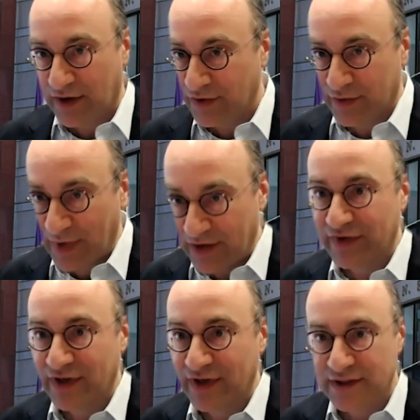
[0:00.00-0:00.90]
other
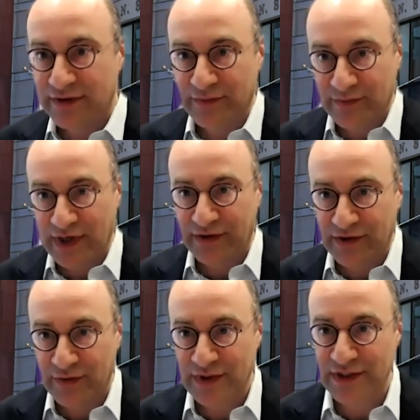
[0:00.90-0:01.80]
benefits that might
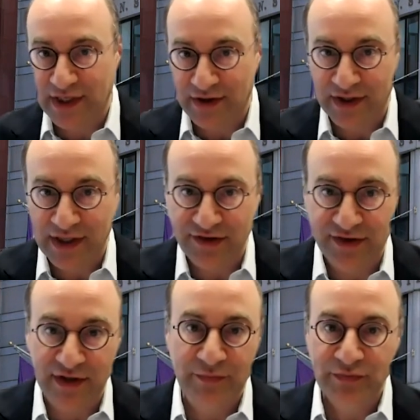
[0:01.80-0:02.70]
go into the
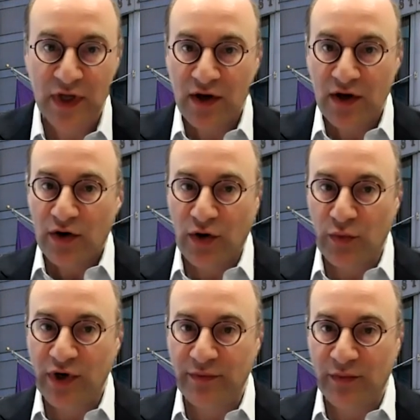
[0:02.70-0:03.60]
calculation? Or
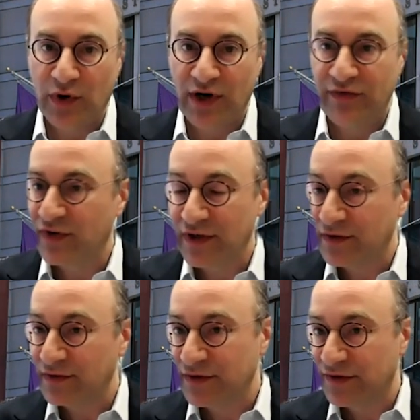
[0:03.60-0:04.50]
would it more often
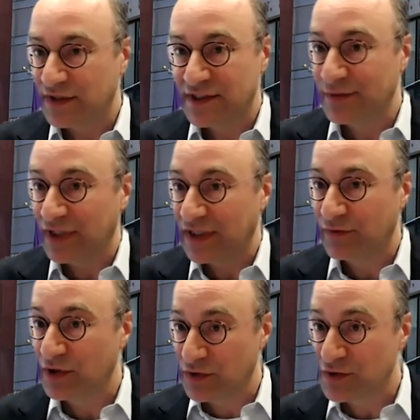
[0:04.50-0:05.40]
just simply
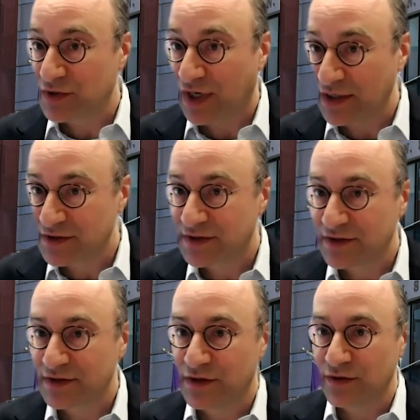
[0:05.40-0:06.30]
reduce costs
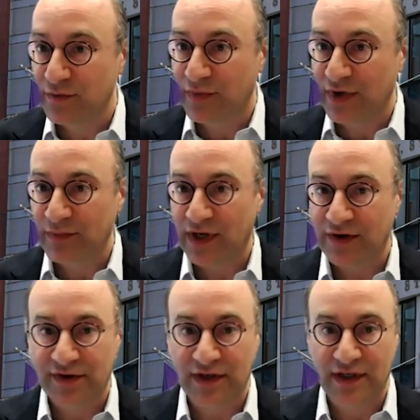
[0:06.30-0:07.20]
to bring
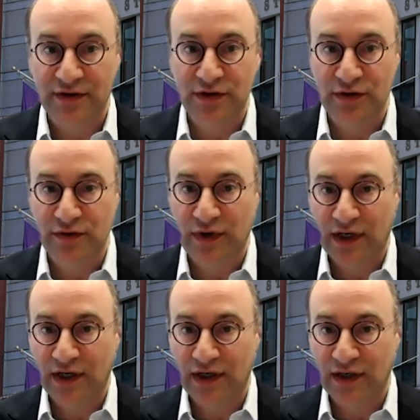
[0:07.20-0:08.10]
production into
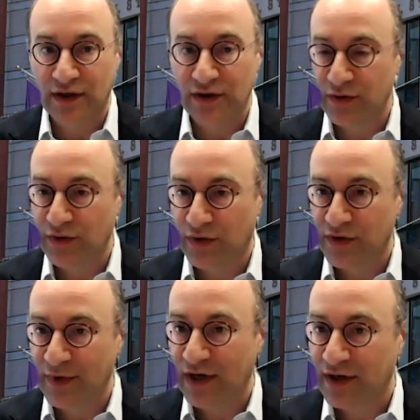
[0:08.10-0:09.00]
uh, North
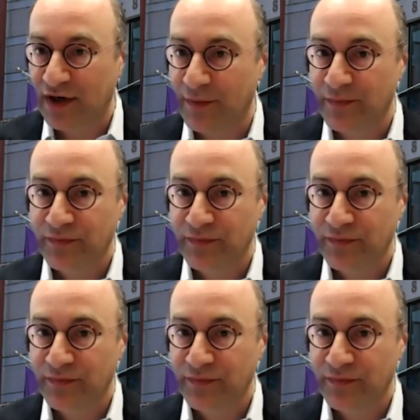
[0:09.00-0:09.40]
America?